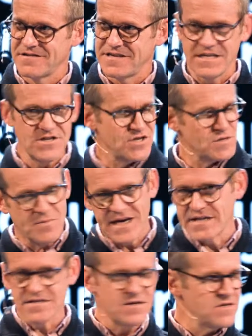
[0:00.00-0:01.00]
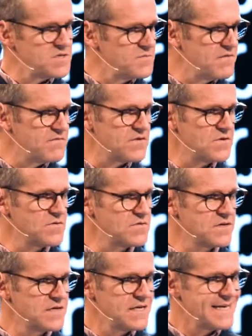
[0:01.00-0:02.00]
Didn't just pass on some
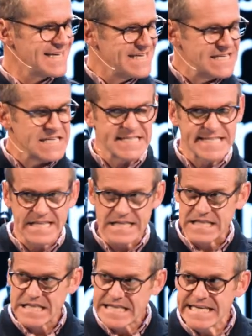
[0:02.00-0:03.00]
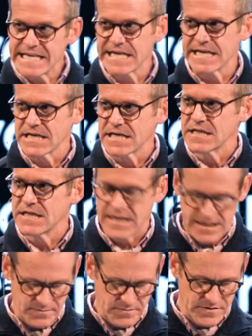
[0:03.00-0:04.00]
info. He is leading
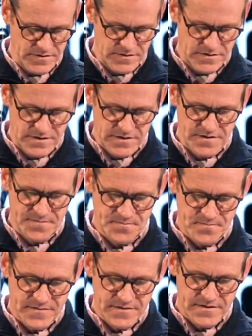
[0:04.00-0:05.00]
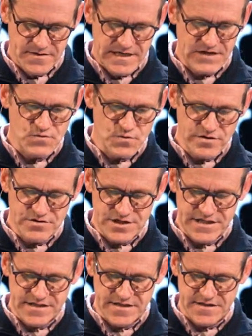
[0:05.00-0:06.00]
them. He drew near
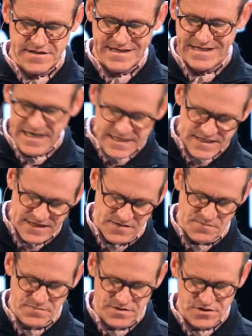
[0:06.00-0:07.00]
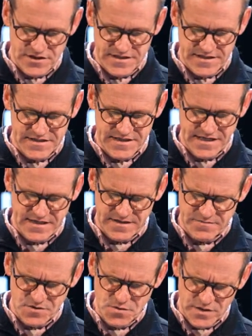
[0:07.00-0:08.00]
Jesus to kiss him, but Jesus said to
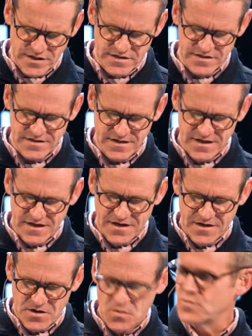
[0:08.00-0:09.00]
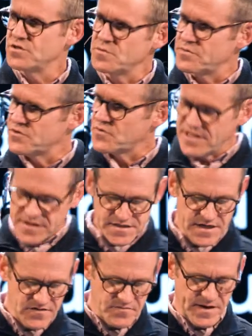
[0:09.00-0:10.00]
him, Judas, would you betray the
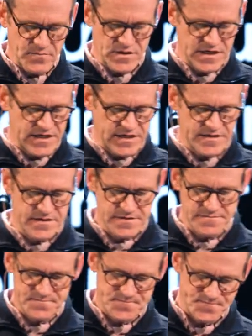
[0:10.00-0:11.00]
Son of Man with a kiss?